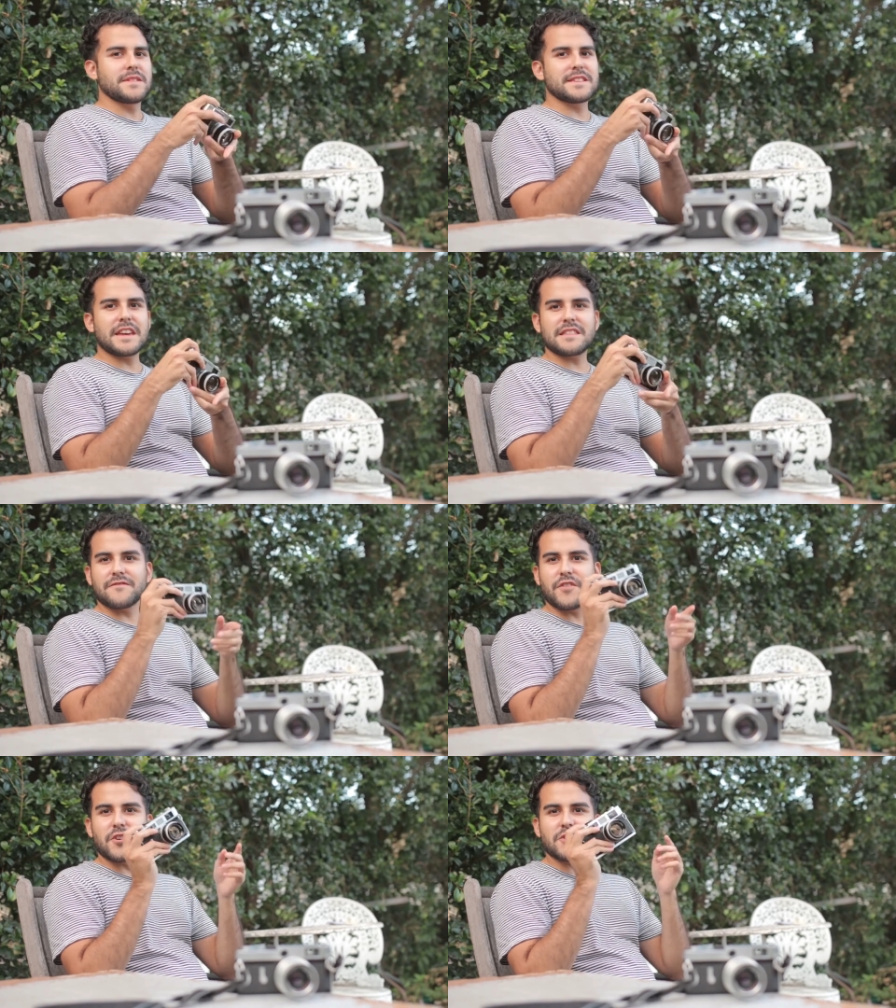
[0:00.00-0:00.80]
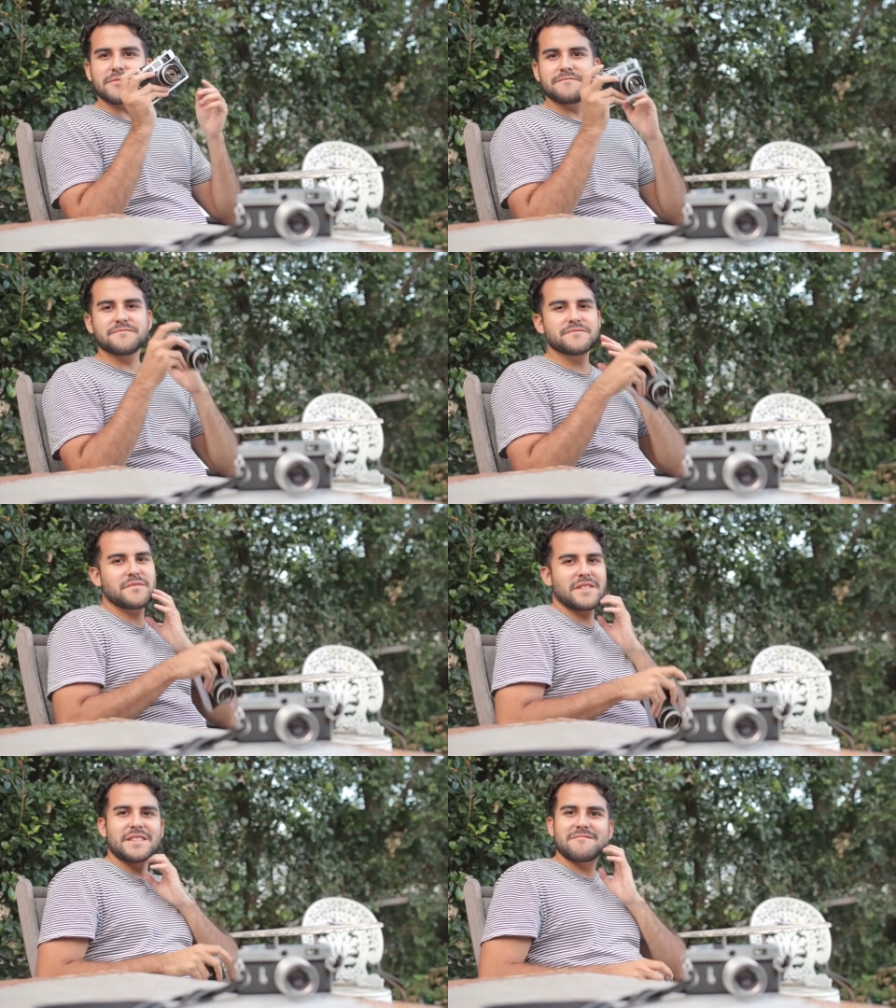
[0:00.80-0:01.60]
take the photo,
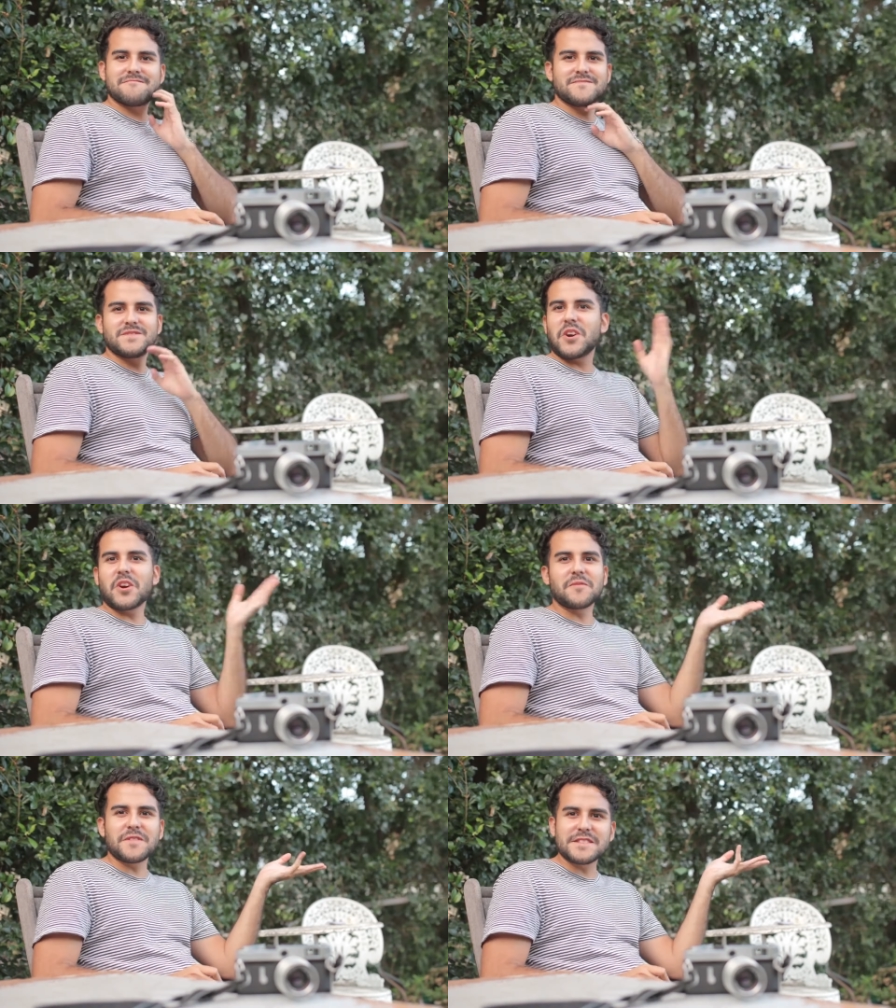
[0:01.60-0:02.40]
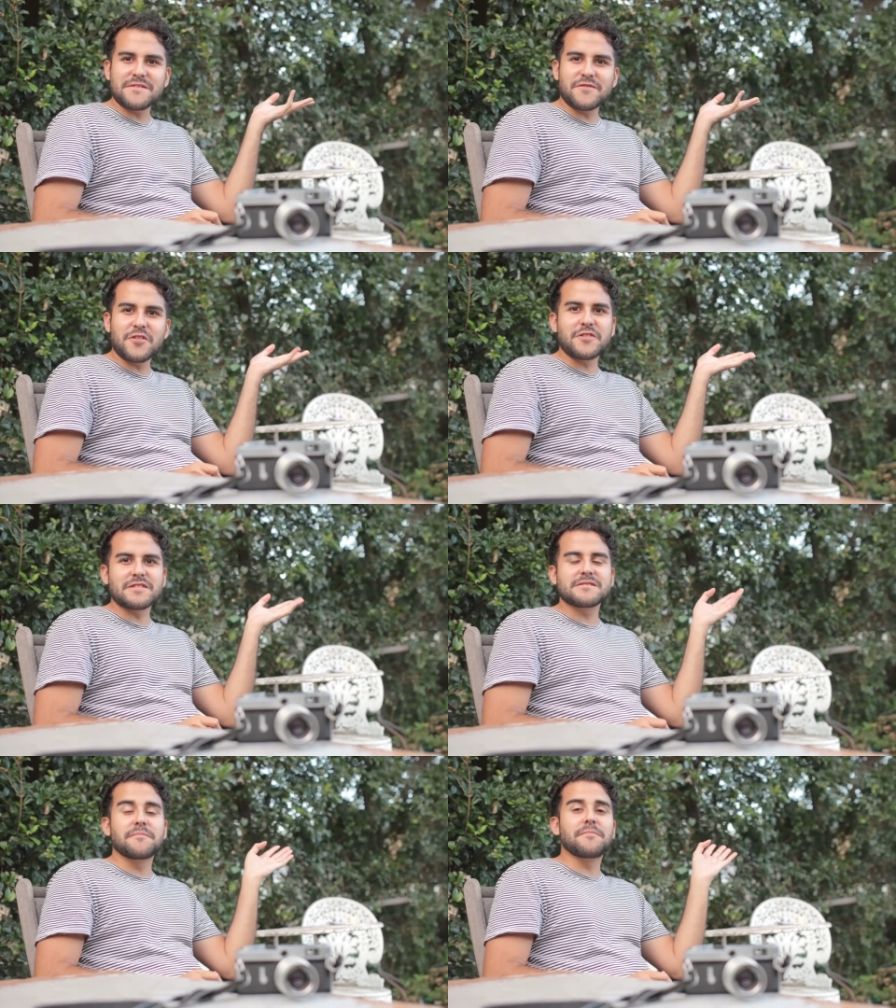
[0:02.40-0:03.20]
hopefully it's in
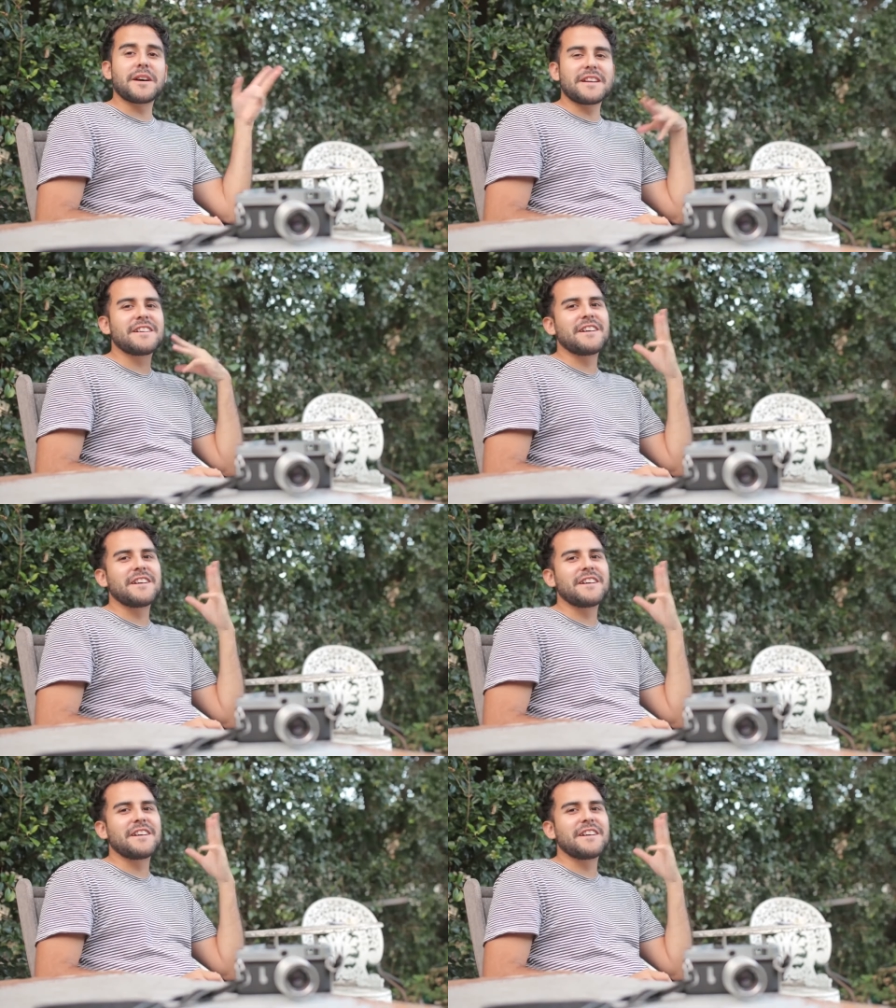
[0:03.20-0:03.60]
focus. But